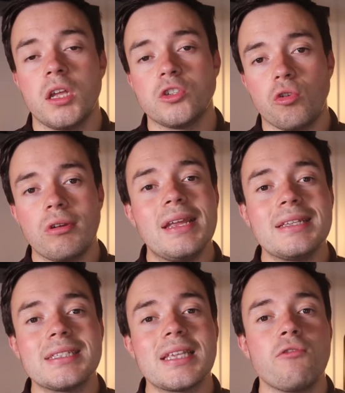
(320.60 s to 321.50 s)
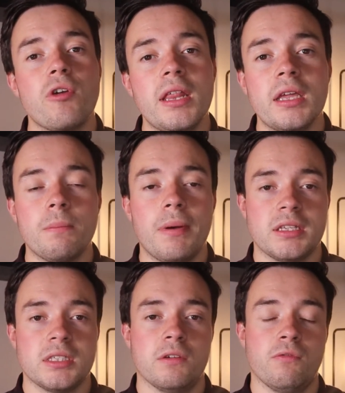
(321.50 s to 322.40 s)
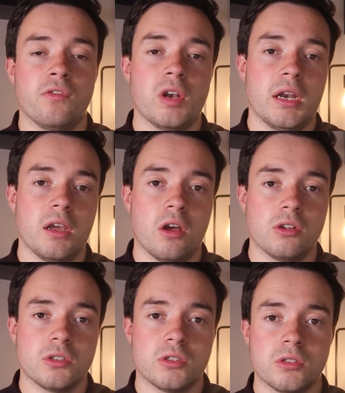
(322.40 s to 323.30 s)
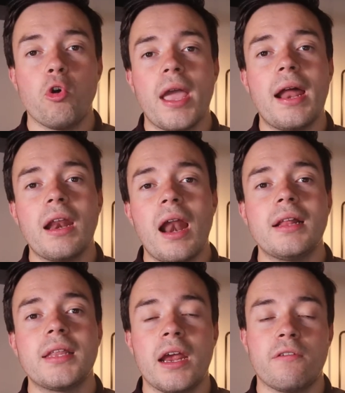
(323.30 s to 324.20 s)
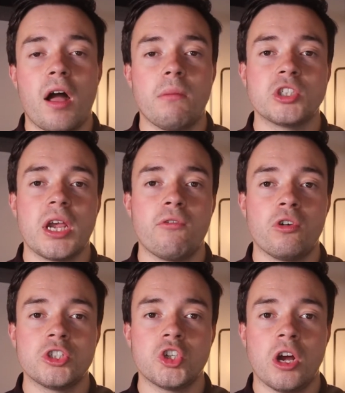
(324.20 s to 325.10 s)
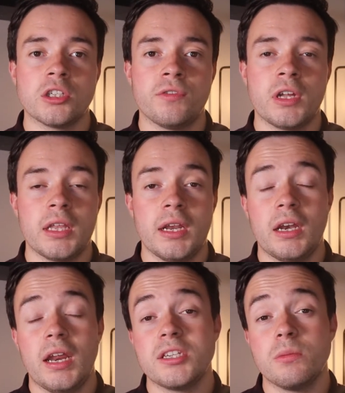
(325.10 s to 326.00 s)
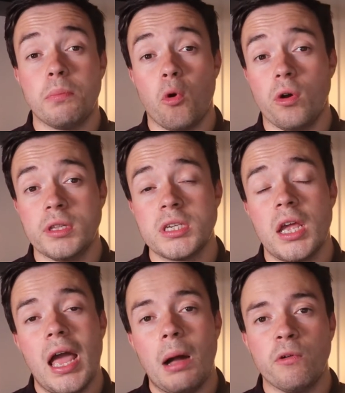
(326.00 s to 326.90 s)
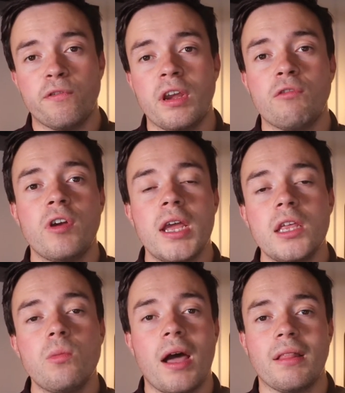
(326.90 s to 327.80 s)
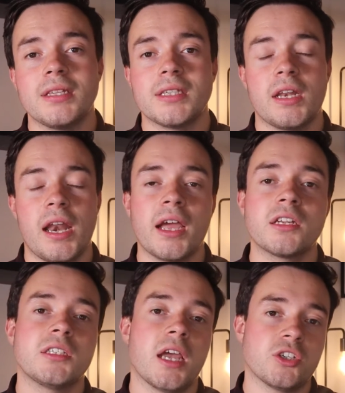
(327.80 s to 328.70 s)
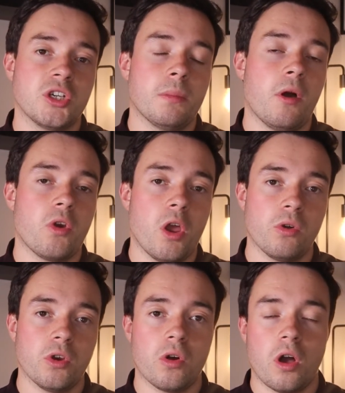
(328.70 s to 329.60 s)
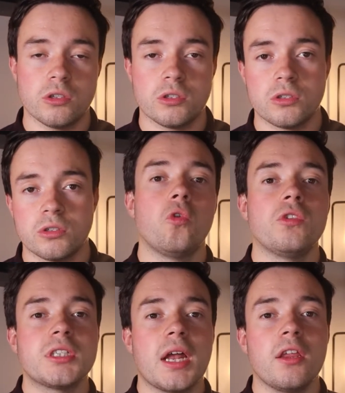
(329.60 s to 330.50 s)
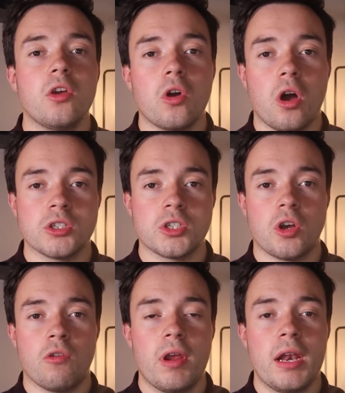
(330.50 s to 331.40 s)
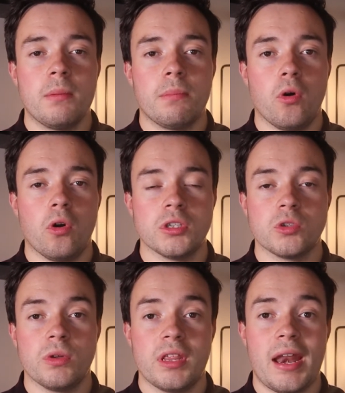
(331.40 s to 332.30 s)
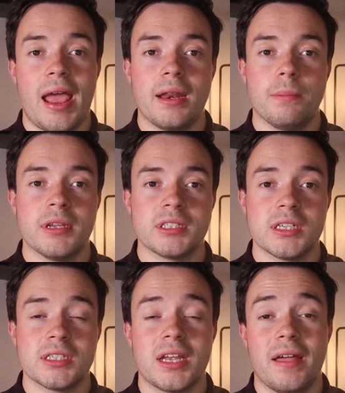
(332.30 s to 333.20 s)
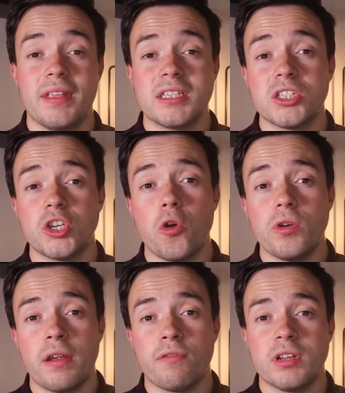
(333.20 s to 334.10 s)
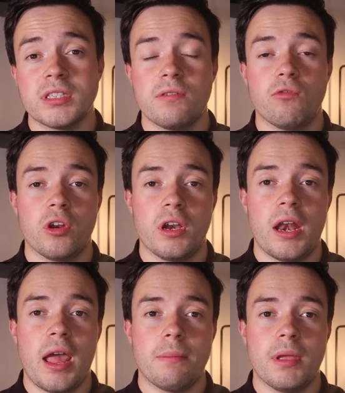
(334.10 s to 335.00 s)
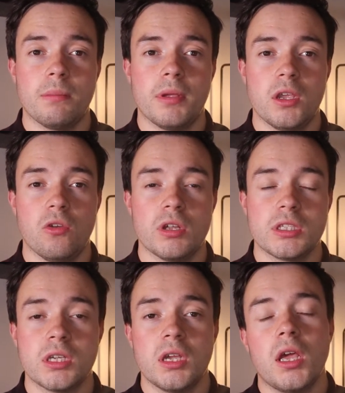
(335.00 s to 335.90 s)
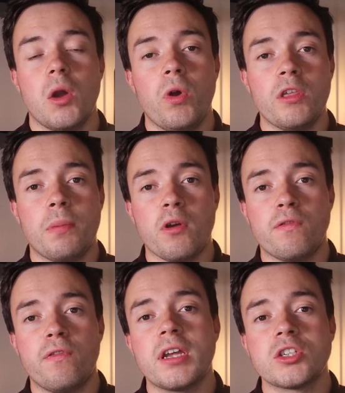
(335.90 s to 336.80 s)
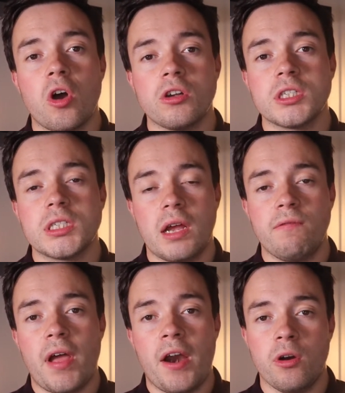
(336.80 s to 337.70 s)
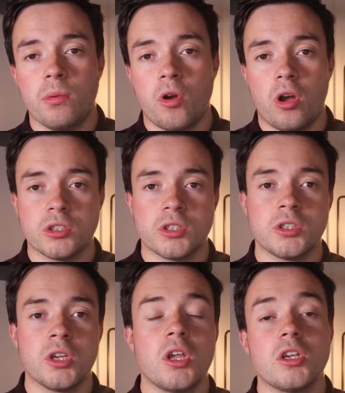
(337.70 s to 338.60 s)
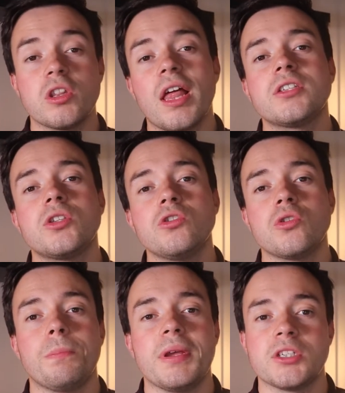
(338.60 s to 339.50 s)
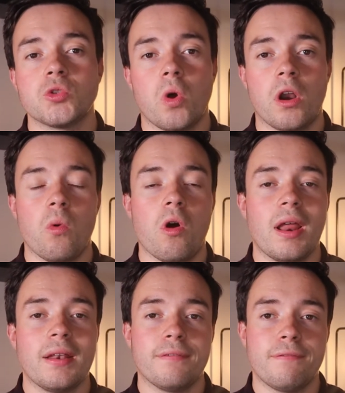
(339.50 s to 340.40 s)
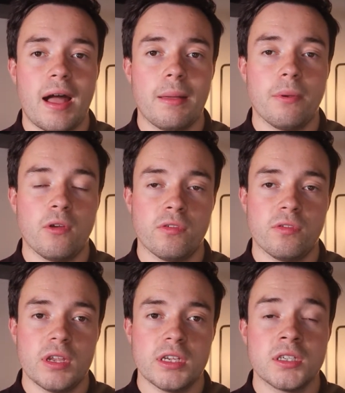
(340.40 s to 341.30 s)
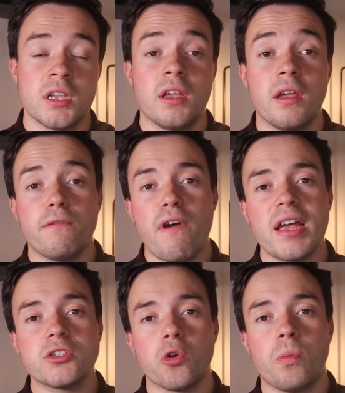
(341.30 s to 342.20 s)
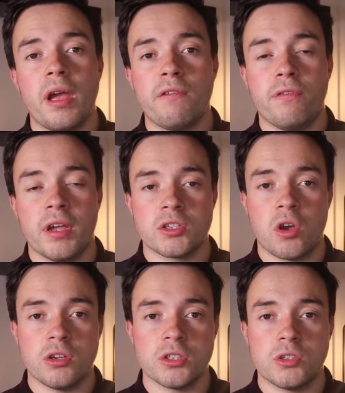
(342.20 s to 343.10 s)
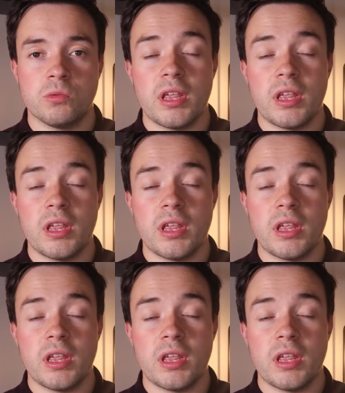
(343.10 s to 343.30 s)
So you need to stay really competitive with cleaning costs. But getting an idea of how much everyone is charging for cleaning is important and will feed really well into the next section about knowing your costs. Understanding your costs are really important within any business, and this is no different in running an Airbnb unit, with both fixed costs and variable costs. So let's do some Business 101 and define both of these. First up, we have fixed costs, with